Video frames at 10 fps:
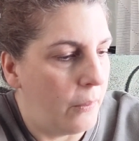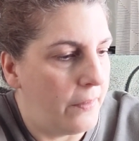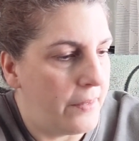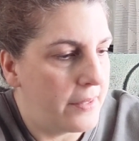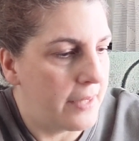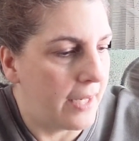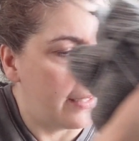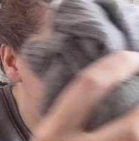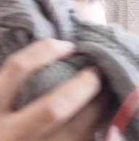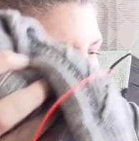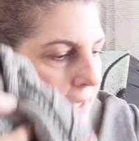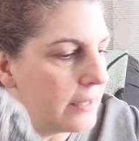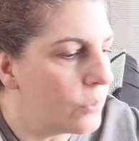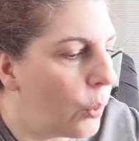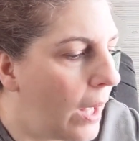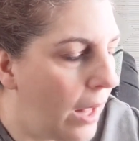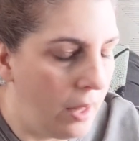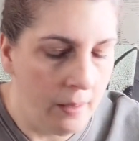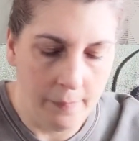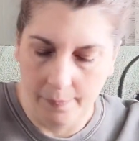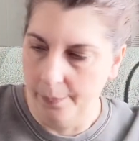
with the second sock as well.